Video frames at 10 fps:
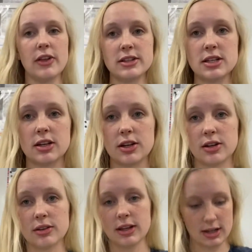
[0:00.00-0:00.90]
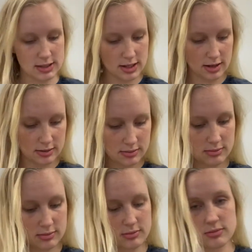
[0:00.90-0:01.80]
in here, like I said,
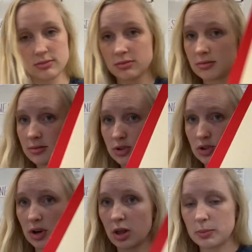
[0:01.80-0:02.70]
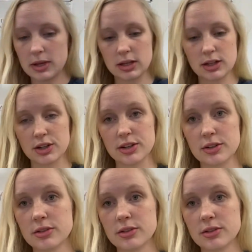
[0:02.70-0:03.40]
should all be in here,